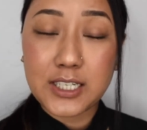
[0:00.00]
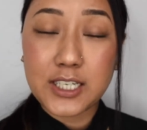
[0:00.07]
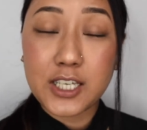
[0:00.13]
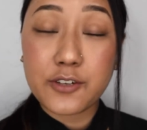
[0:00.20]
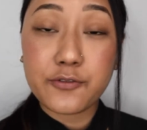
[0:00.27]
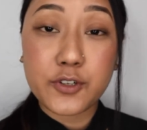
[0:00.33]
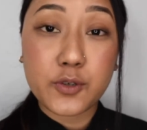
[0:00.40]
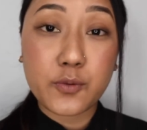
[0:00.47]

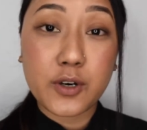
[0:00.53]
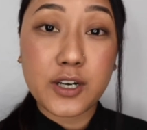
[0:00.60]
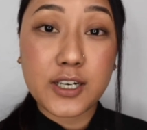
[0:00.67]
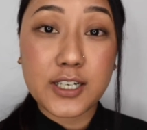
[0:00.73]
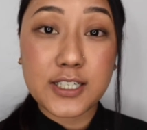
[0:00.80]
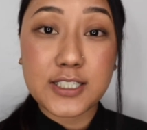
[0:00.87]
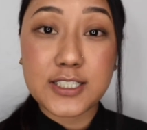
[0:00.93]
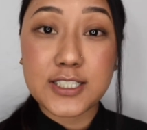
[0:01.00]
if
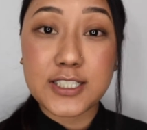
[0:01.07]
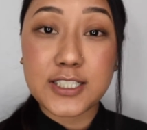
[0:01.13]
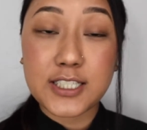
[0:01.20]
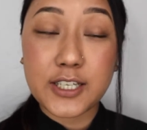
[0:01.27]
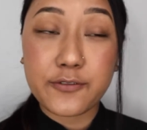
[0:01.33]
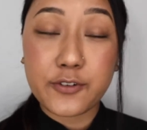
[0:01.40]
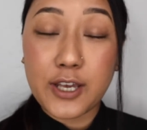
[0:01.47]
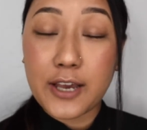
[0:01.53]

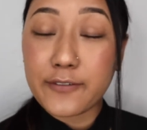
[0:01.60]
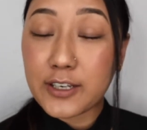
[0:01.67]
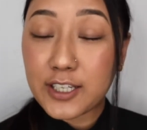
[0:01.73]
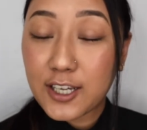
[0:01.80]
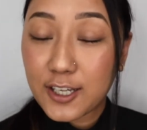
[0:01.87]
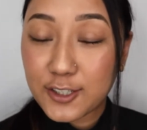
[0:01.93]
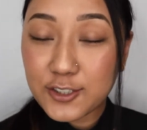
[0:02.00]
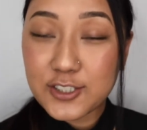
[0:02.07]
you have any
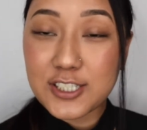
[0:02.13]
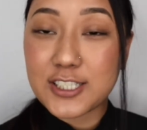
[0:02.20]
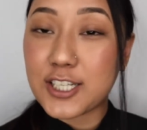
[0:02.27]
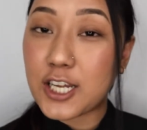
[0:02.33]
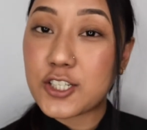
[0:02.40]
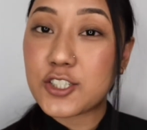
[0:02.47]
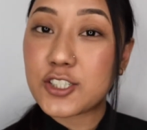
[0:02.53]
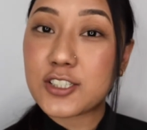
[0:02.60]
other
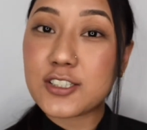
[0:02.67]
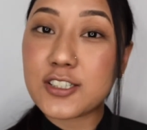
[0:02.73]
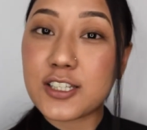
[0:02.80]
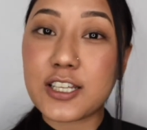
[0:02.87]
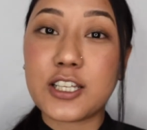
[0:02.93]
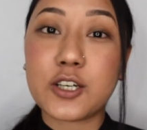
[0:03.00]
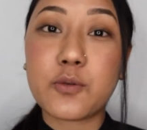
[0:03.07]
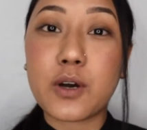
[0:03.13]
suggestions,
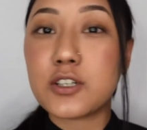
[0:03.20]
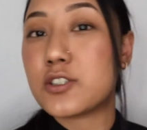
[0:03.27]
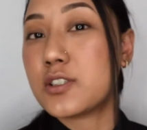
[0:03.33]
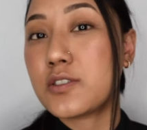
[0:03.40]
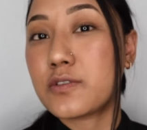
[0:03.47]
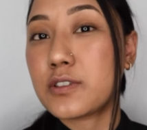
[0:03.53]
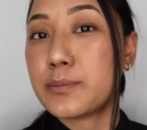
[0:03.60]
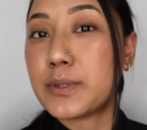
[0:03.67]
any
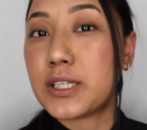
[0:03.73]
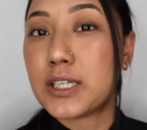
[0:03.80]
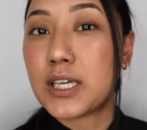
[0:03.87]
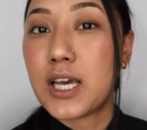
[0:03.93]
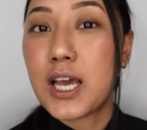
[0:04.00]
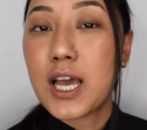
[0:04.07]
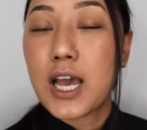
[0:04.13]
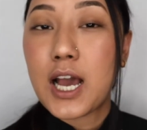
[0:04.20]
questions for me,
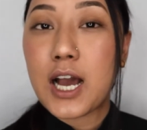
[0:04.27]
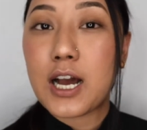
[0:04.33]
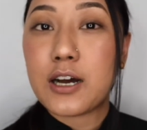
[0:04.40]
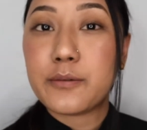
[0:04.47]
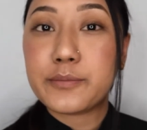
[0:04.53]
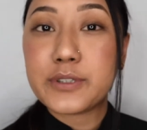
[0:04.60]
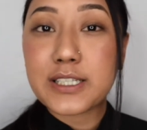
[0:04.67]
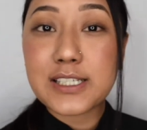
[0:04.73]

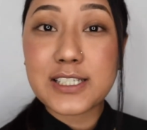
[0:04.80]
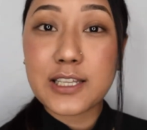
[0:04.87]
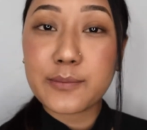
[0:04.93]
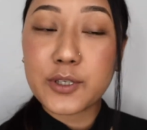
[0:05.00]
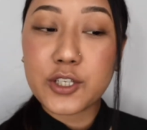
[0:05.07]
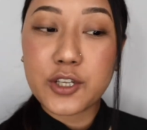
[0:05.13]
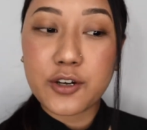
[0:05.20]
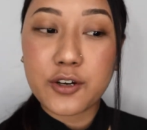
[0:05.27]
please let
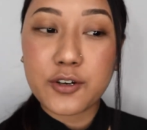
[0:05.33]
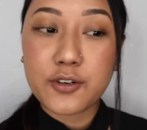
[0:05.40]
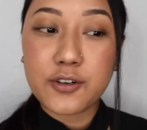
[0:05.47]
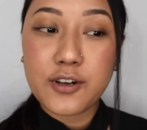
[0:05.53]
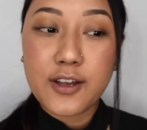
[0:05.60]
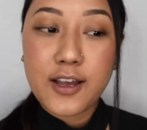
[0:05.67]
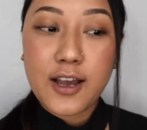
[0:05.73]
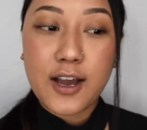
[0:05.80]
me know.
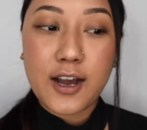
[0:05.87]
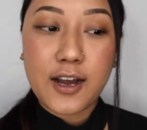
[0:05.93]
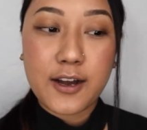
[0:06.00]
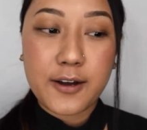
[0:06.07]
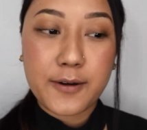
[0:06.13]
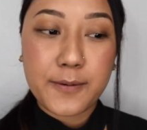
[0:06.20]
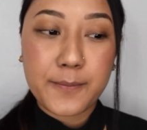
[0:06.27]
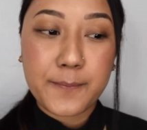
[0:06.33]

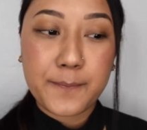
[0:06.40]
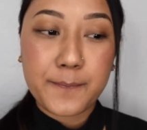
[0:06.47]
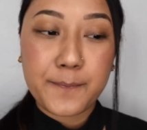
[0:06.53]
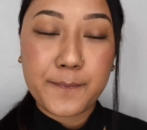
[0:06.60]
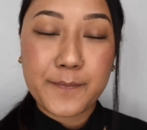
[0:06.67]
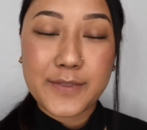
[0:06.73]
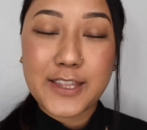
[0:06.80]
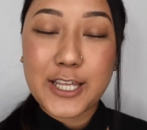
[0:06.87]

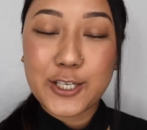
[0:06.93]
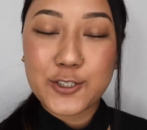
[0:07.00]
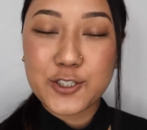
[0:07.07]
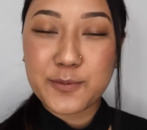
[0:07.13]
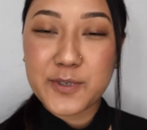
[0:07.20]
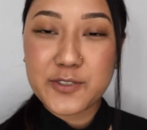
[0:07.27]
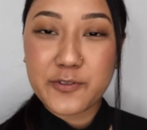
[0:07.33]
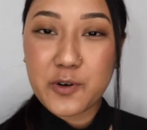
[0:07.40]
Thank you so
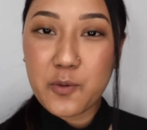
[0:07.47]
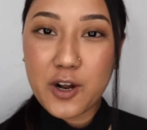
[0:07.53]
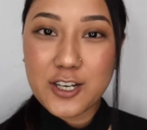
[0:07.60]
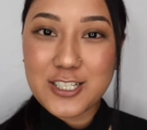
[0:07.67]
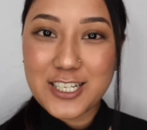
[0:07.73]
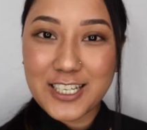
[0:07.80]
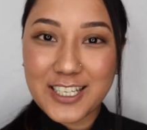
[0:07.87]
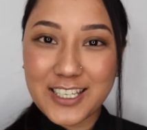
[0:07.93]
much for
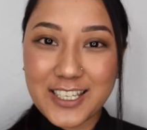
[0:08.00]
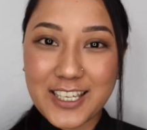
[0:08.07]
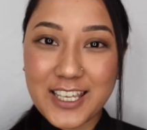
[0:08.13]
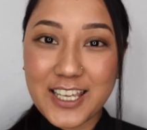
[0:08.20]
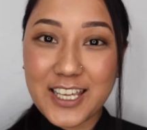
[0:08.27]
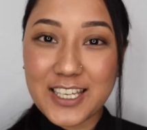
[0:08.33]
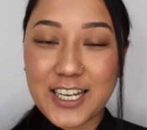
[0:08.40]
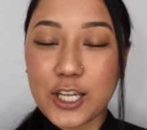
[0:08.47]
watching,
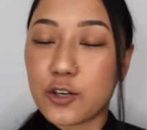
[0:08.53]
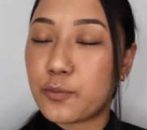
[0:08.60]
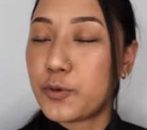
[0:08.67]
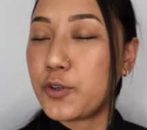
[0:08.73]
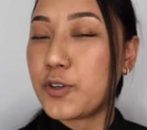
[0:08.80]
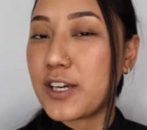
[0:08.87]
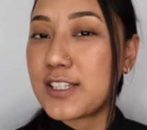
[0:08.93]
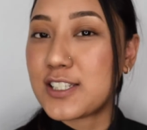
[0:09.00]
and I hope
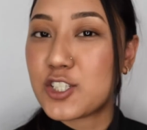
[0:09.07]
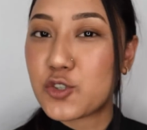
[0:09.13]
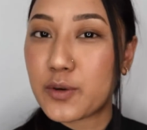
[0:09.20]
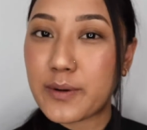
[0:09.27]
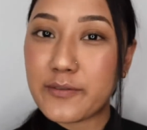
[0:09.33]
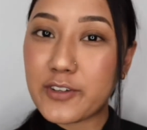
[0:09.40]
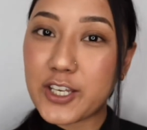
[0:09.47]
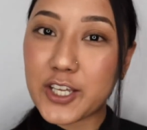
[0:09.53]
you guys enjoy
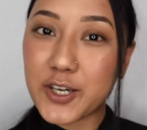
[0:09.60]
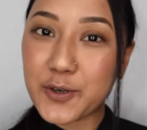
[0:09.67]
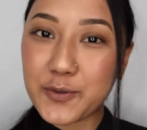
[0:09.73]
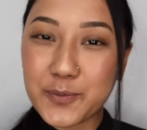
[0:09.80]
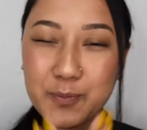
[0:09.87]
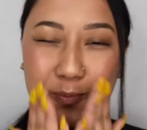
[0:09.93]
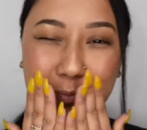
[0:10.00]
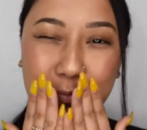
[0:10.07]
my video.
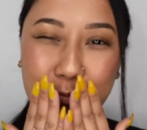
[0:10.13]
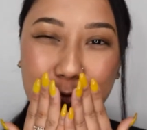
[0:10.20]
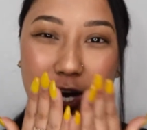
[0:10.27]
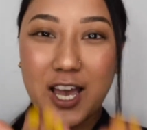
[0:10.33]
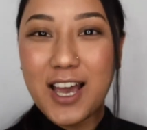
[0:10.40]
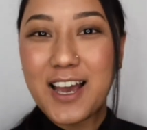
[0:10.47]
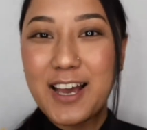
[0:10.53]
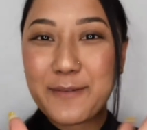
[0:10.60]

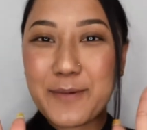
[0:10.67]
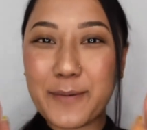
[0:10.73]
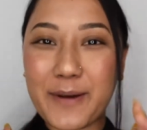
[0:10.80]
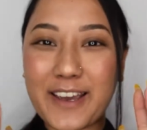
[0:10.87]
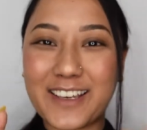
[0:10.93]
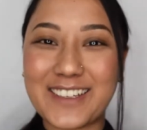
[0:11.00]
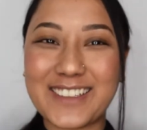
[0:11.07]
Bye bye.